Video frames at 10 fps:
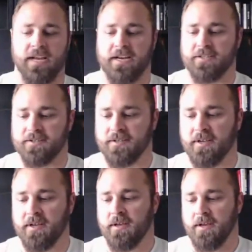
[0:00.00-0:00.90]
stages
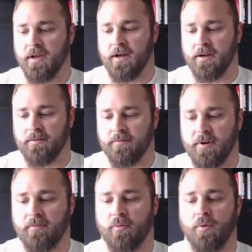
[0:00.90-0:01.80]
of
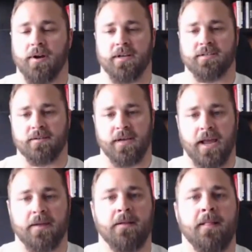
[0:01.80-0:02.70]
of awareness.
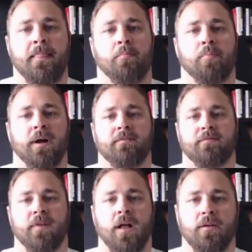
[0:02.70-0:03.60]
Okay, but
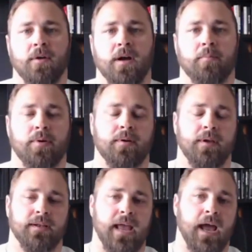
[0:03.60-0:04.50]
follow up
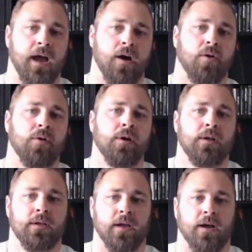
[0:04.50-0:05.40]
now.
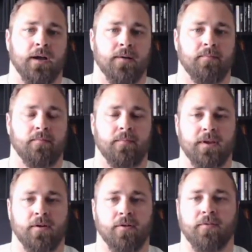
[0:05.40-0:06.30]
Um,
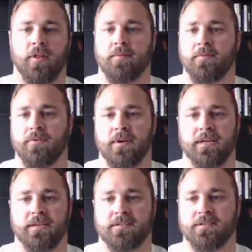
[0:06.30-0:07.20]
you know, if all I'm doing
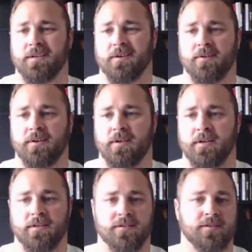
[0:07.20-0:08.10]
is
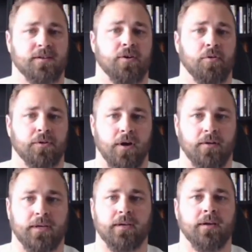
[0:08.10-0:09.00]
is cold
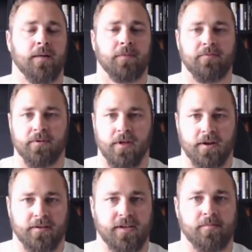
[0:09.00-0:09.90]
calling, I'm leaving a lot
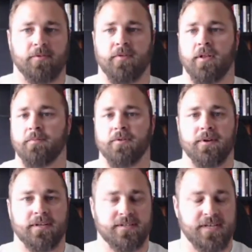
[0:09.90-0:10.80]
on the table. If all I'm
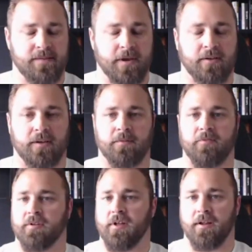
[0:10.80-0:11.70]
doing is emailing, I'm
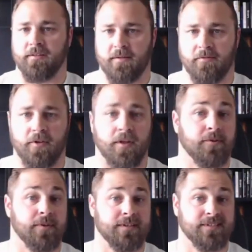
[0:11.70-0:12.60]
leaving a lot on the table. If all I'm
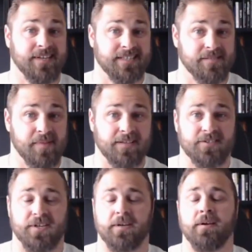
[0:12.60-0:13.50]
doing is LinkedIn
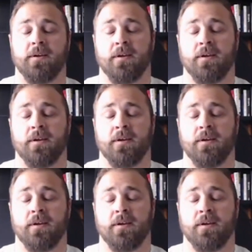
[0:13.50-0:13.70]
messaging,